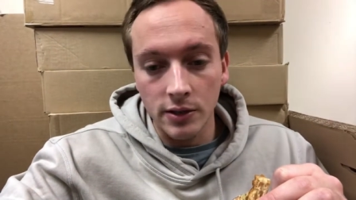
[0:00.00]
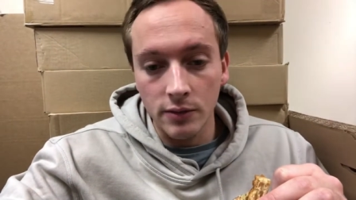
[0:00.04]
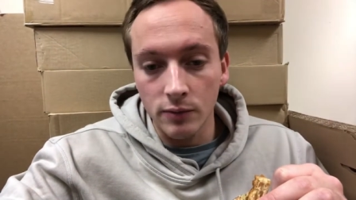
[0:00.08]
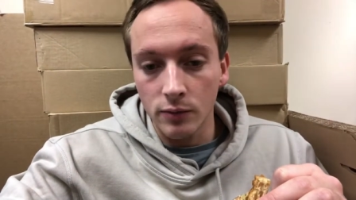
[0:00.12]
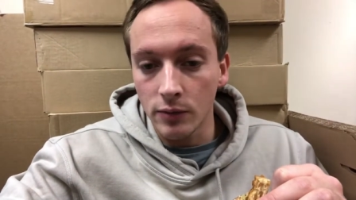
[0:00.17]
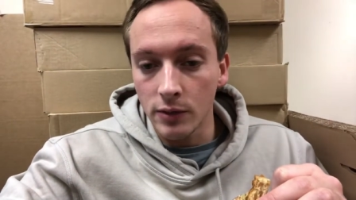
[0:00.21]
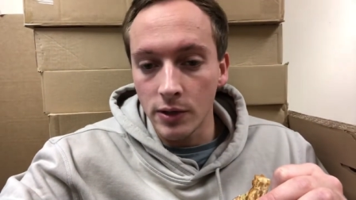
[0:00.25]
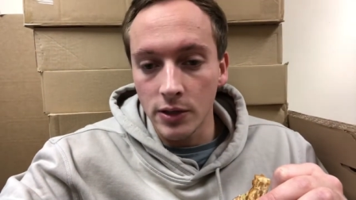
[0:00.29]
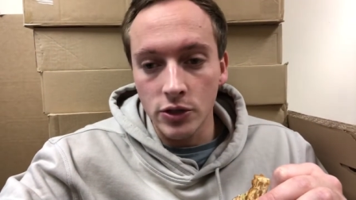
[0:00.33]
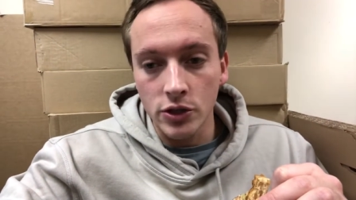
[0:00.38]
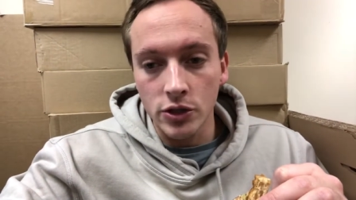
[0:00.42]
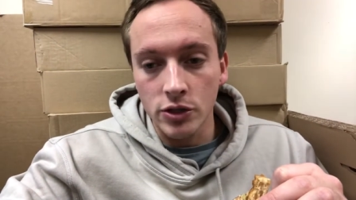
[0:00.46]

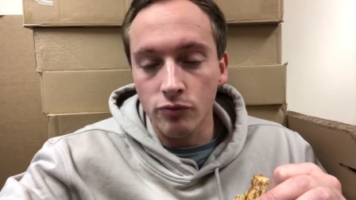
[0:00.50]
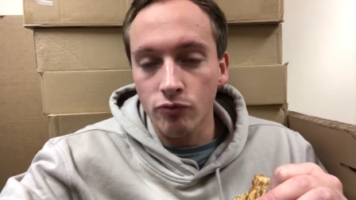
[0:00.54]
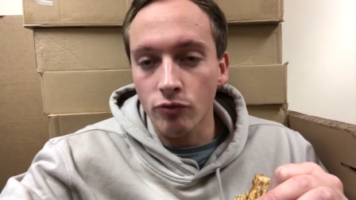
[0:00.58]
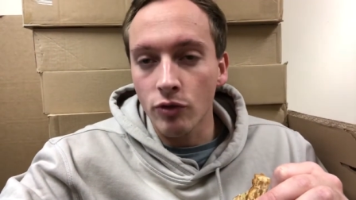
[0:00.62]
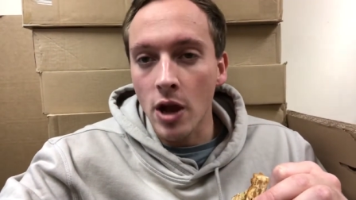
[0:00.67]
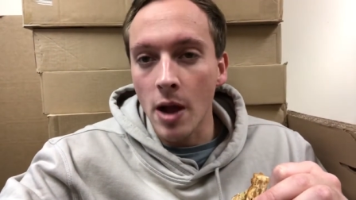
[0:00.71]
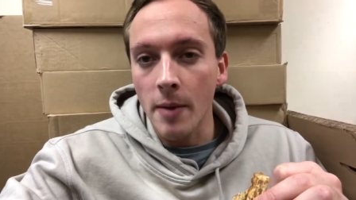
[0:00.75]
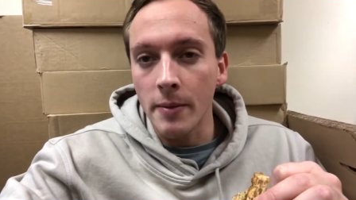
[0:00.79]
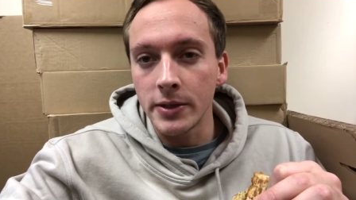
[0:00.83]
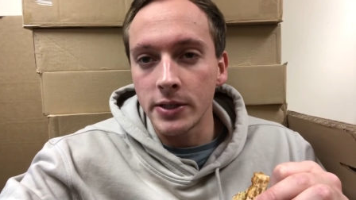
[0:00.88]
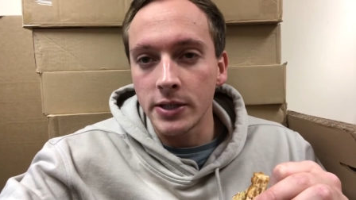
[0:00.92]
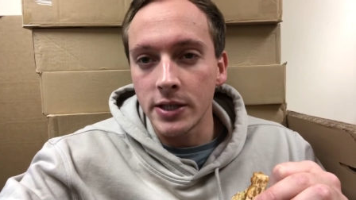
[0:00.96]
we're just
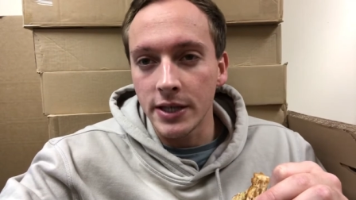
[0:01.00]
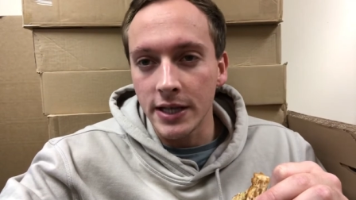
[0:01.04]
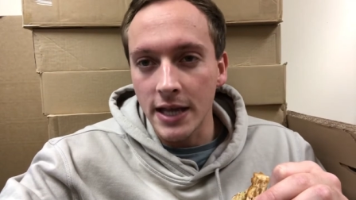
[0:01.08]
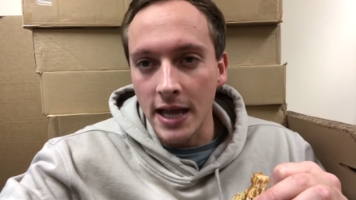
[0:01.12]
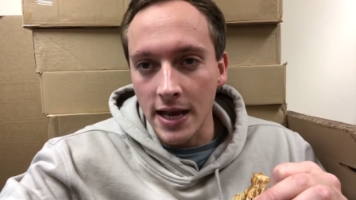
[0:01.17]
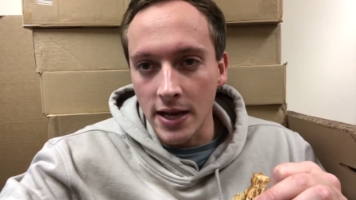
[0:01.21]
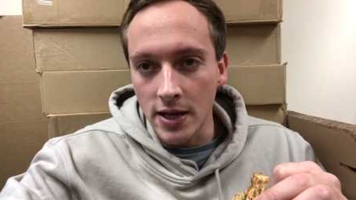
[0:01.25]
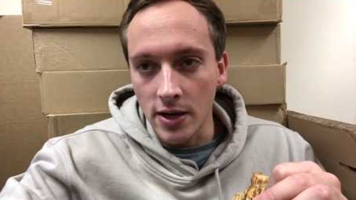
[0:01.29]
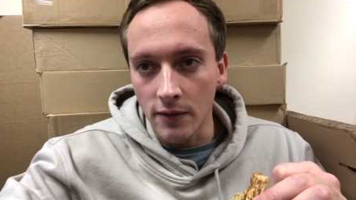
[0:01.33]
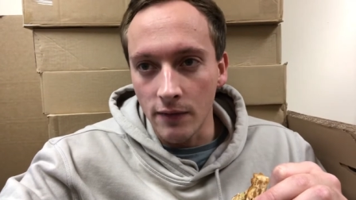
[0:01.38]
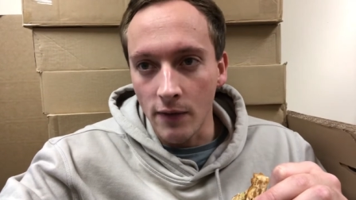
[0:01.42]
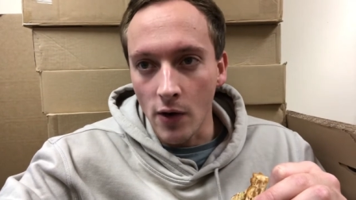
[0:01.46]
coming to the
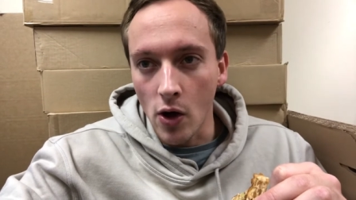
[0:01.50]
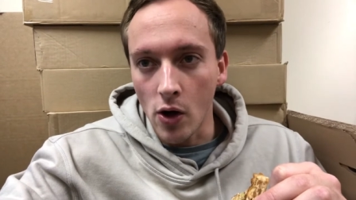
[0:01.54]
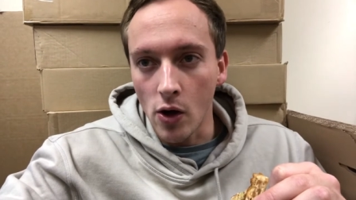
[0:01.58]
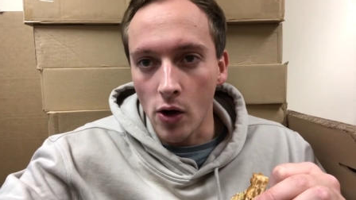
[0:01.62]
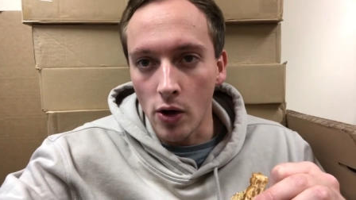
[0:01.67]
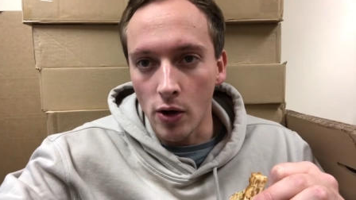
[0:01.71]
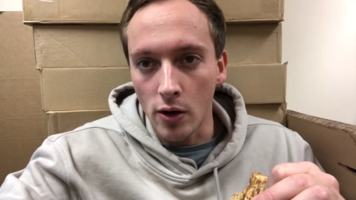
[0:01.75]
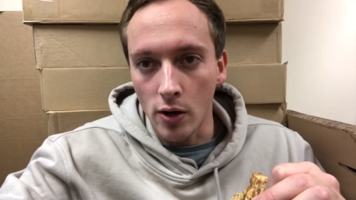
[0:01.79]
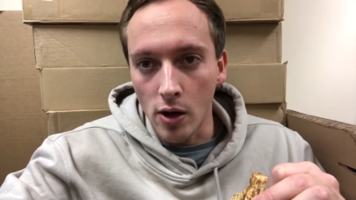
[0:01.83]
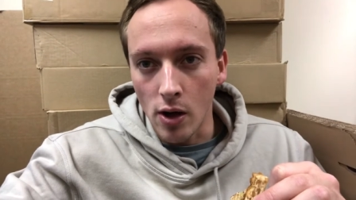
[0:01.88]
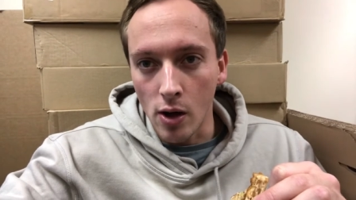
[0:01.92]
end of our,